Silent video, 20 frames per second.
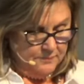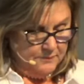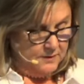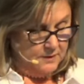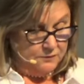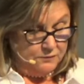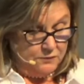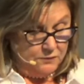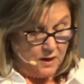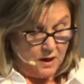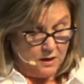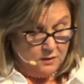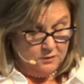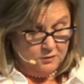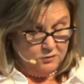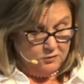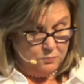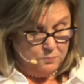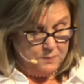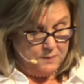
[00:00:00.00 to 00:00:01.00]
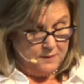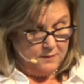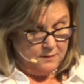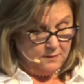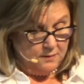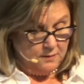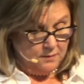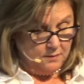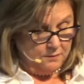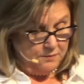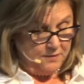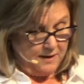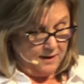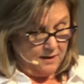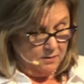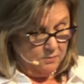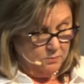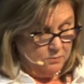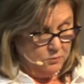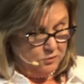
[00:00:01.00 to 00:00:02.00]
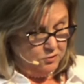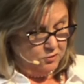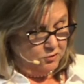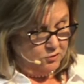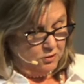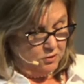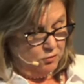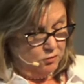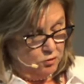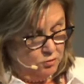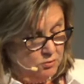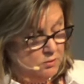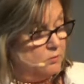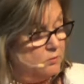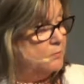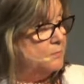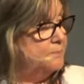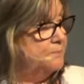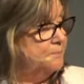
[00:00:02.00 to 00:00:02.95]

if knowledge be of that which is untrue?